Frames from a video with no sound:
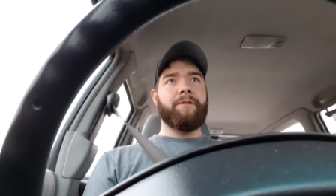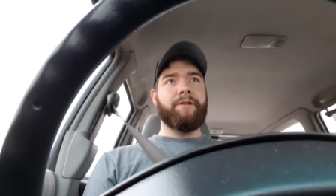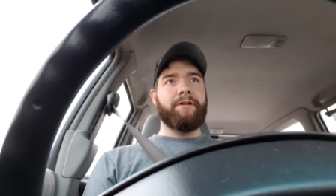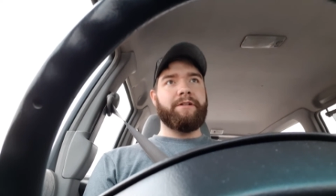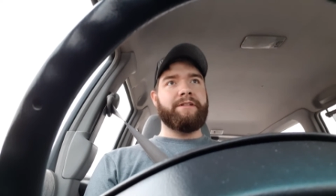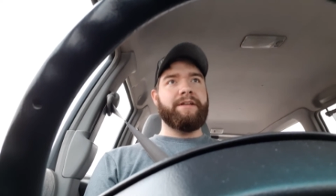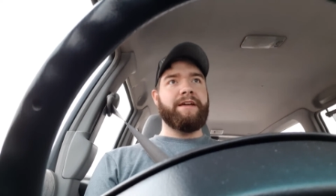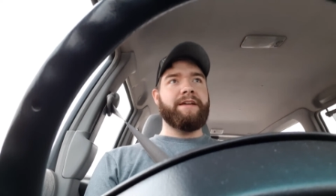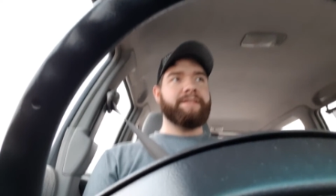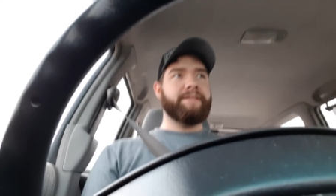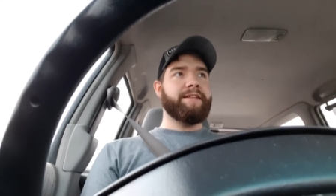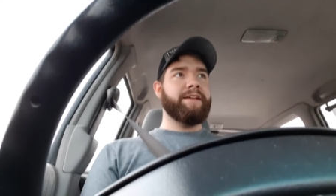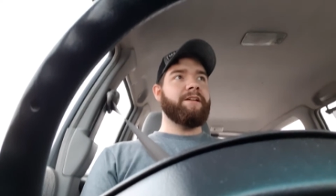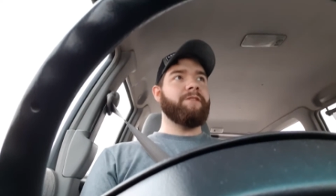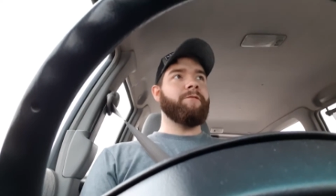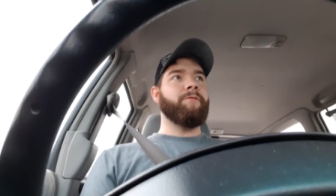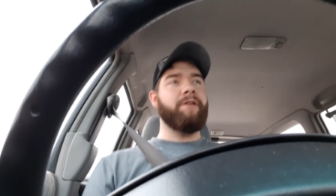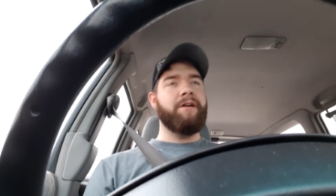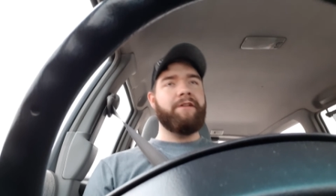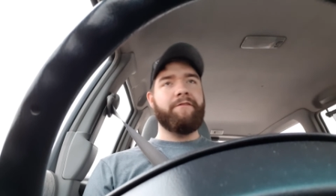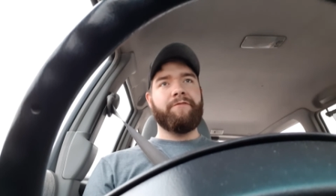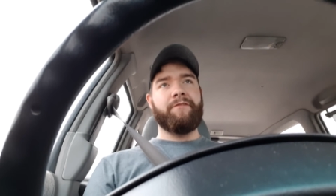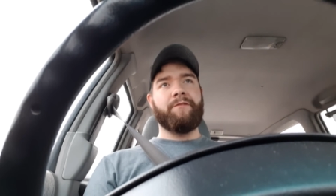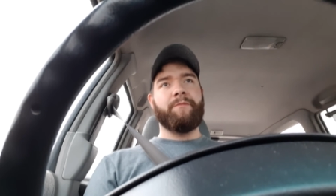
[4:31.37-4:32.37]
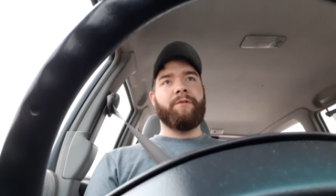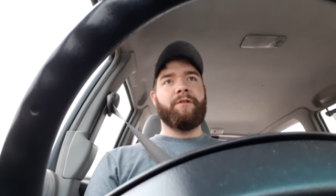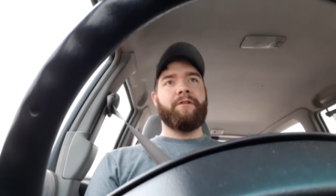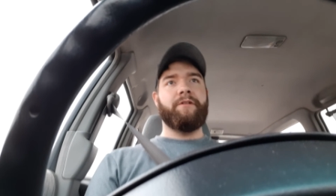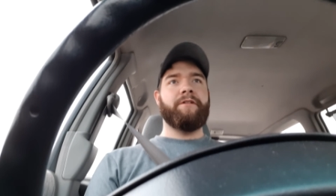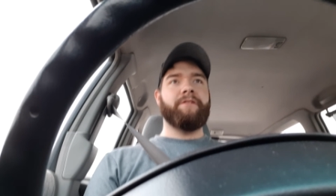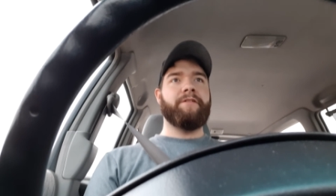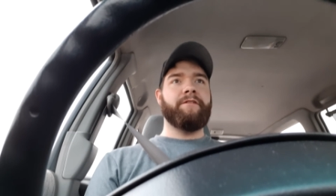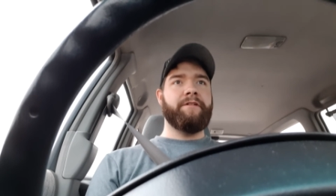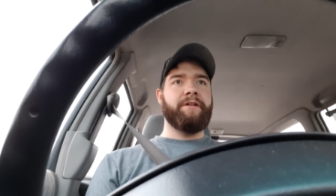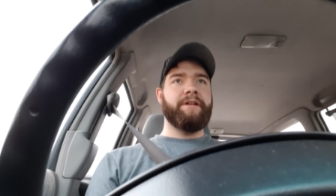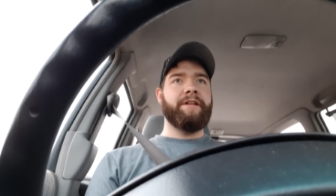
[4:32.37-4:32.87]
to take that away from
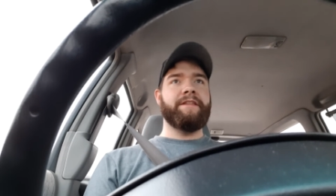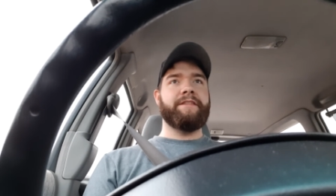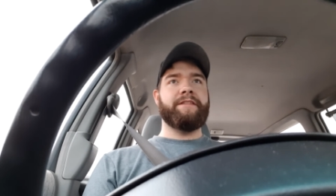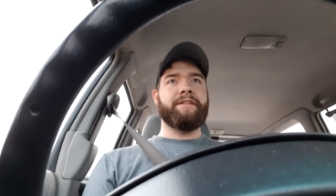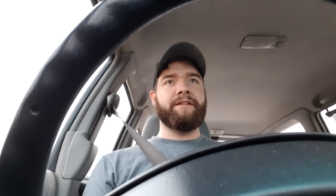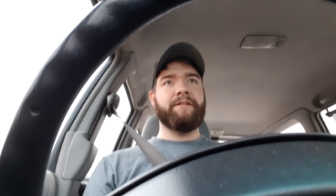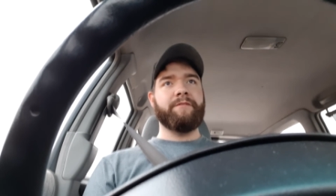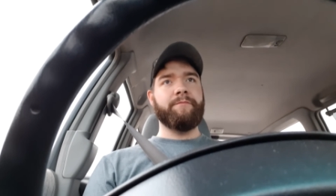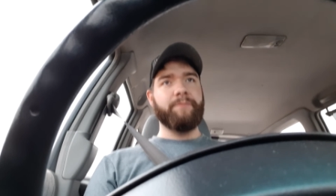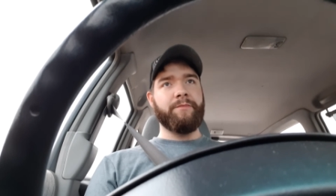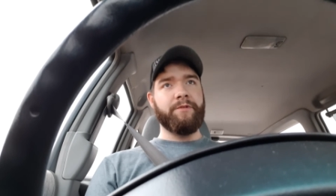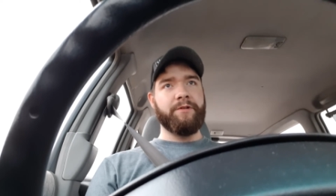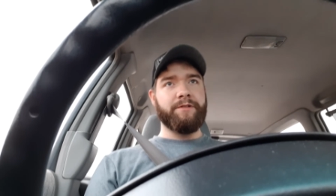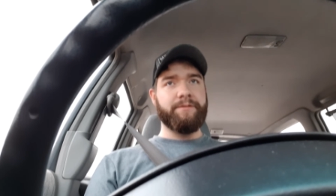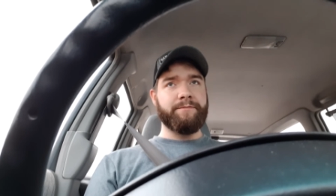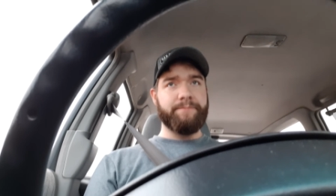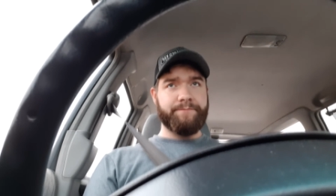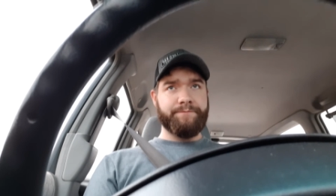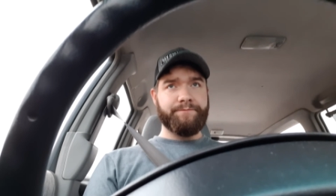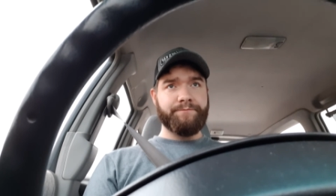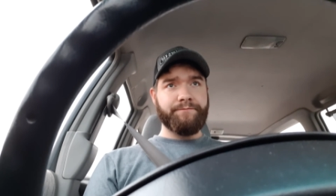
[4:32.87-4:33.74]
her or anything. But